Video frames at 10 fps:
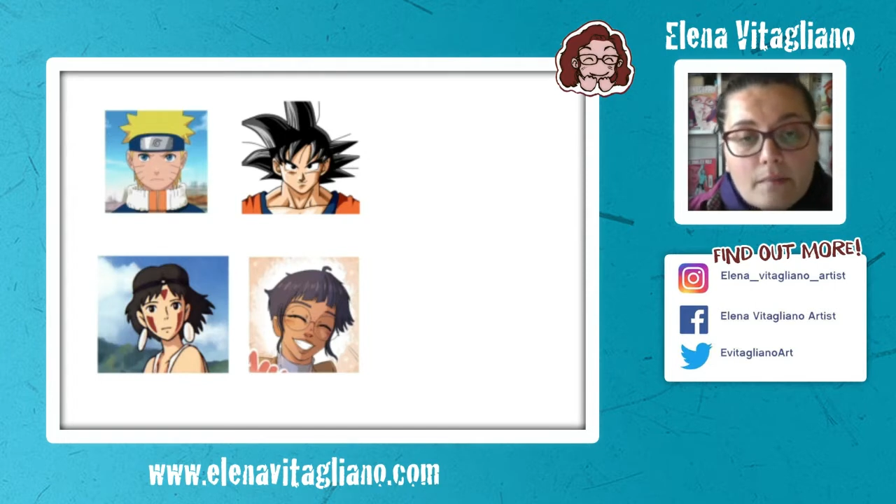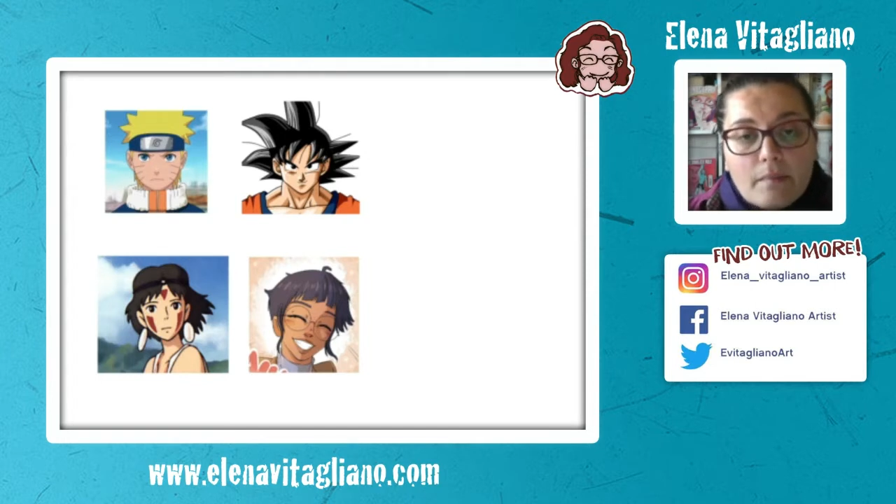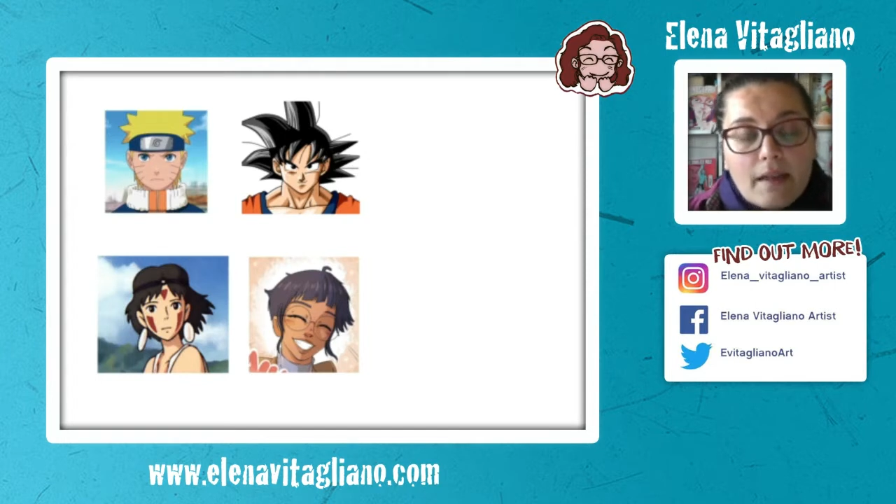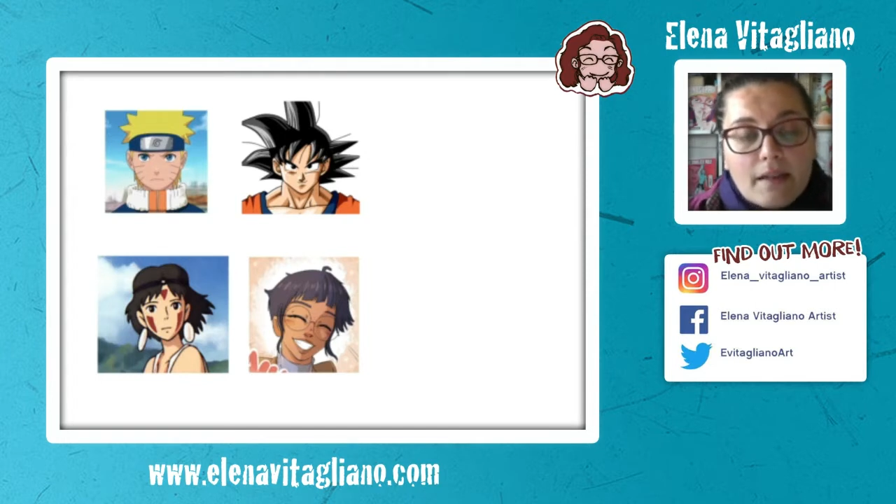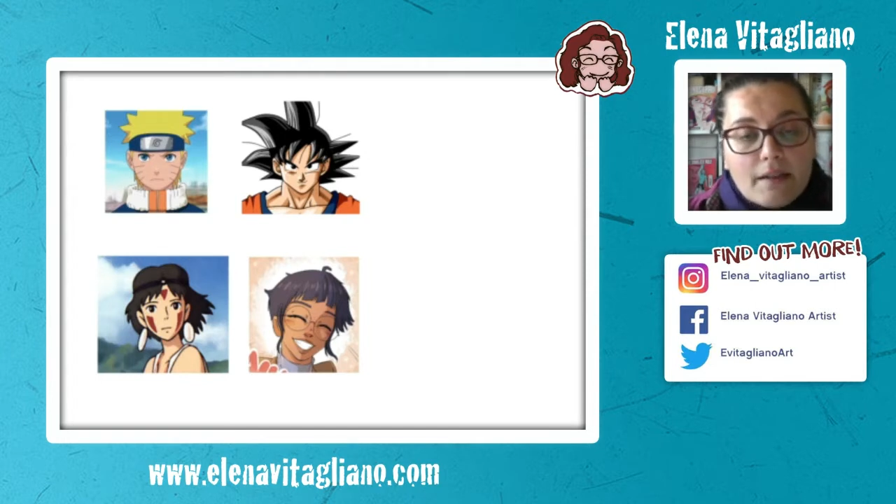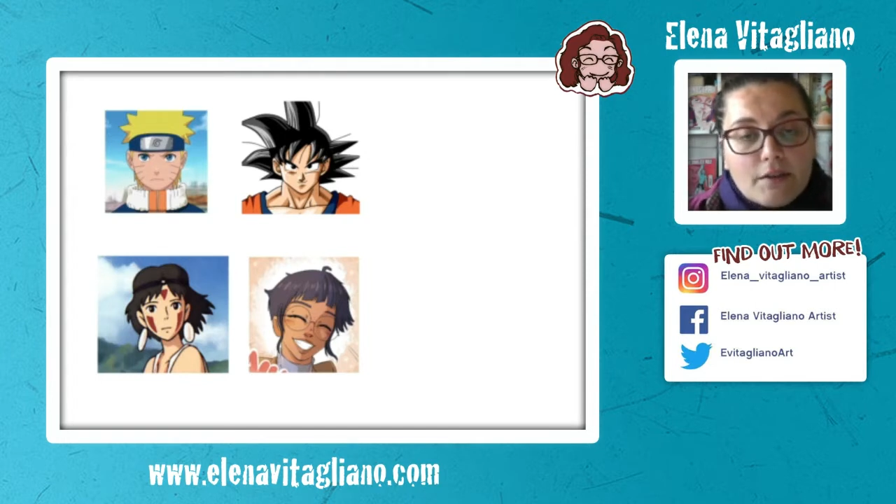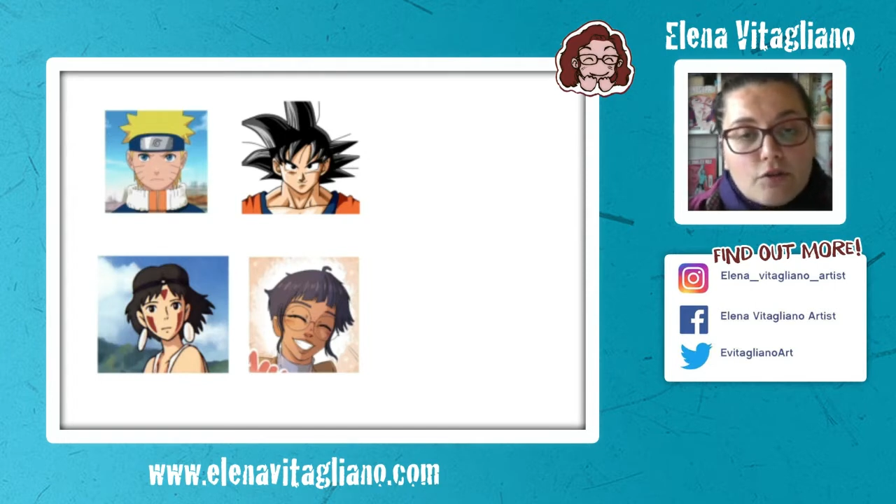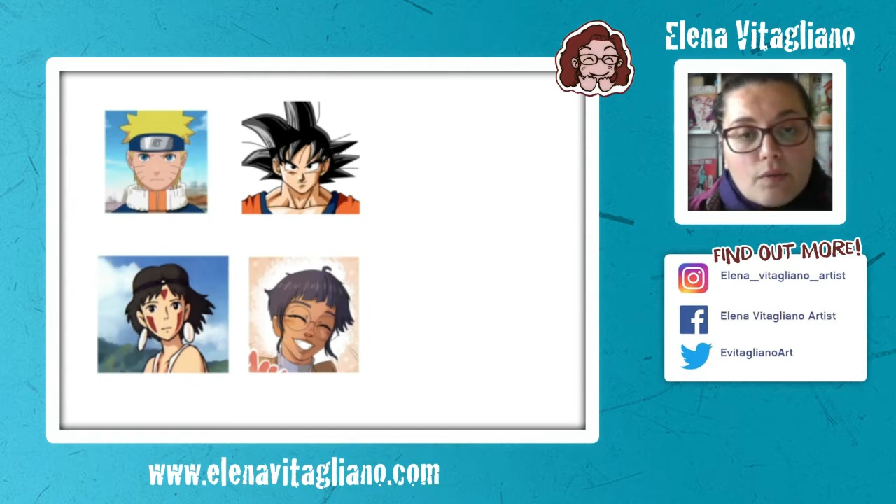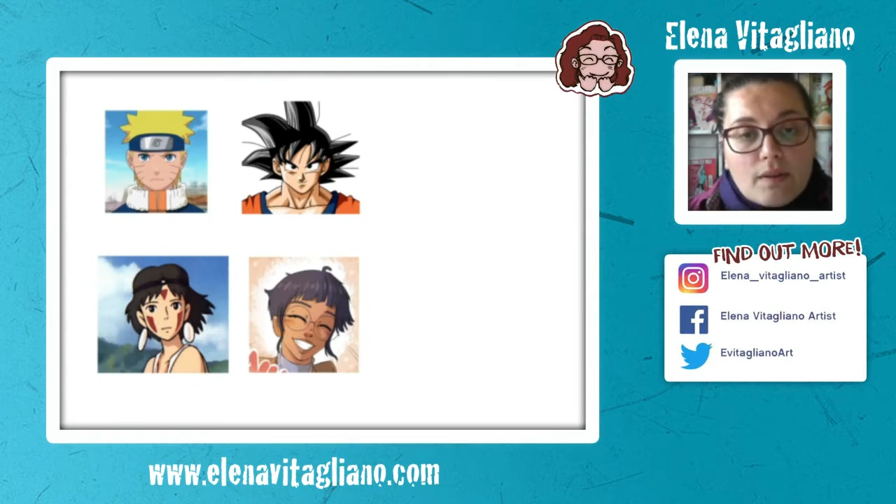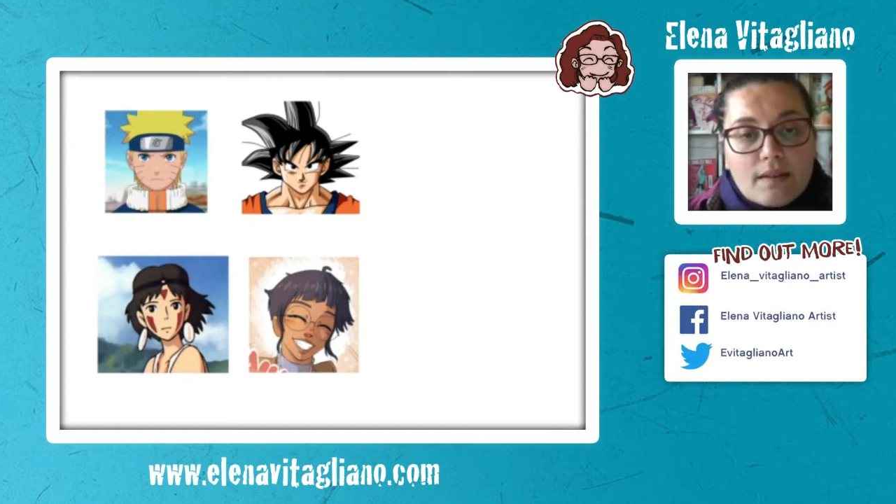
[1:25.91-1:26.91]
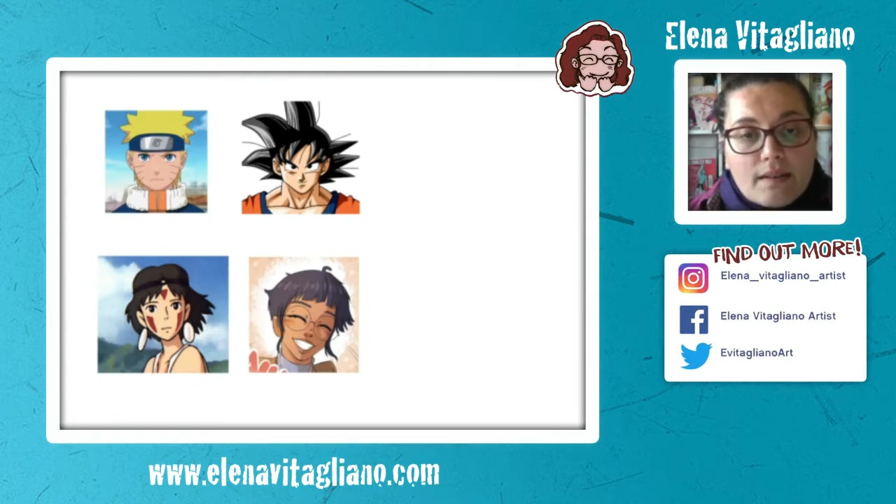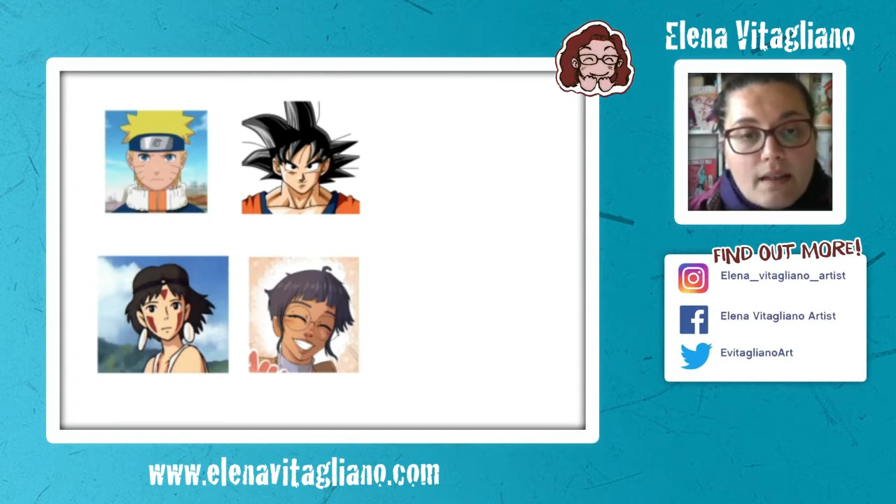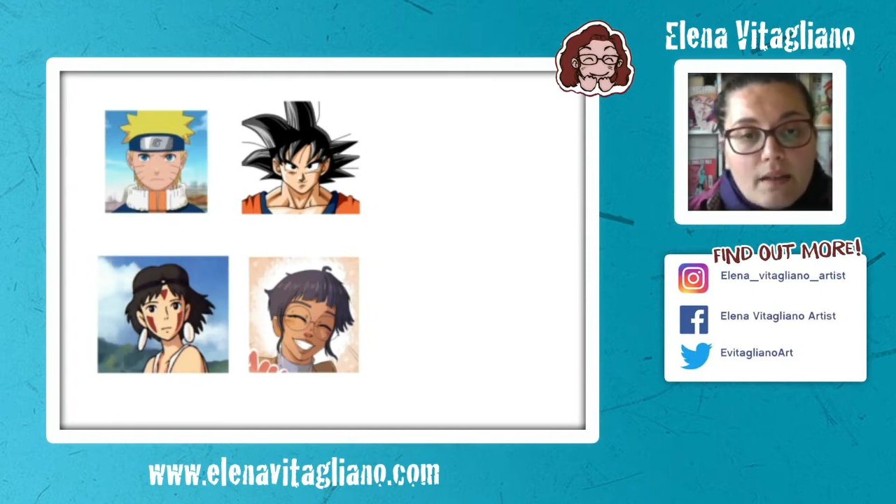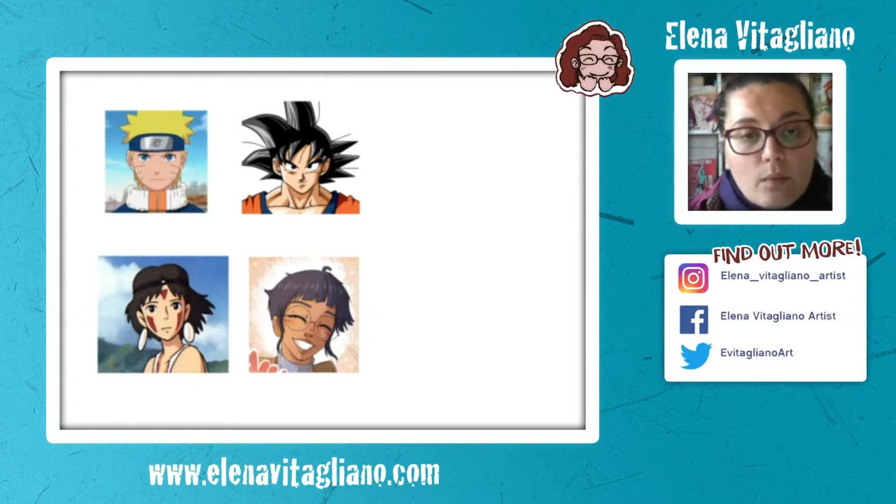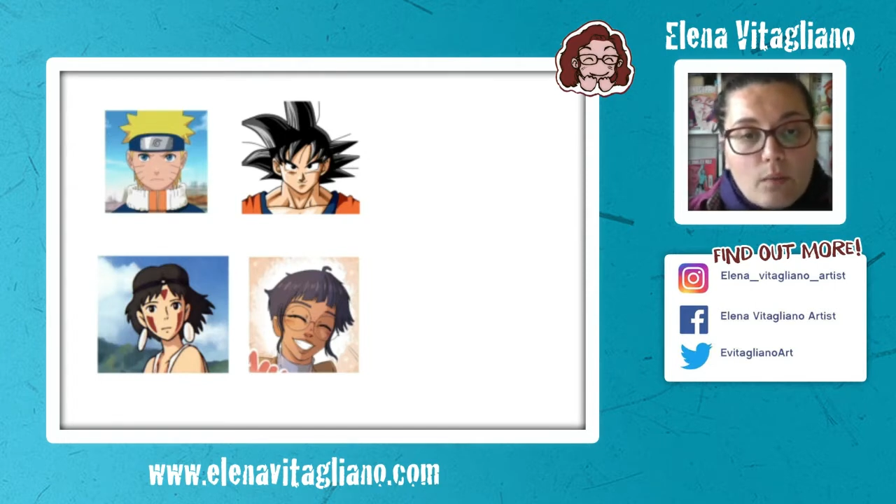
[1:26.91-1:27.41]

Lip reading: manage to understand